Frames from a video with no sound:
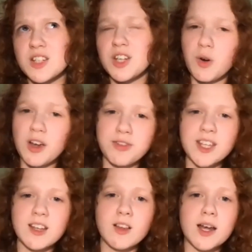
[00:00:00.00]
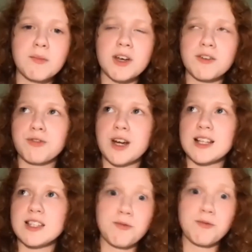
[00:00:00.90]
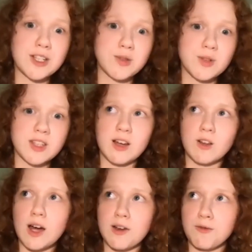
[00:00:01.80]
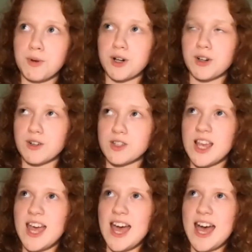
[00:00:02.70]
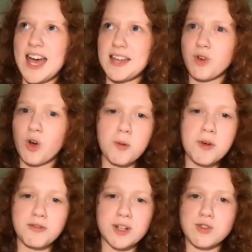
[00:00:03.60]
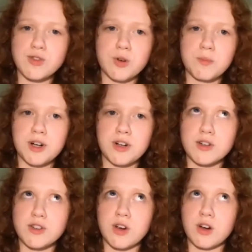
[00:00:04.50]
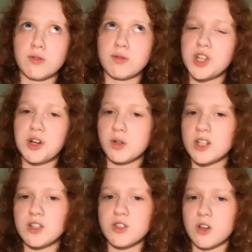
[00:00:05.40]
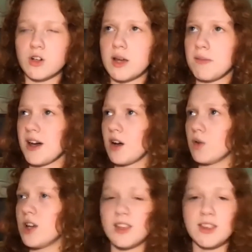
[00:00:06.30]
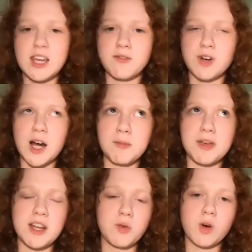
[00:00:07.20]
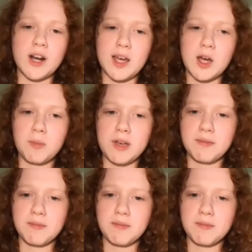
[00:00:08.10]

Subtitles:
I feel like a lot of my friends, I'm friends with a lot of birders, and all my friends who are birders are, concerned about the environment and want to help it.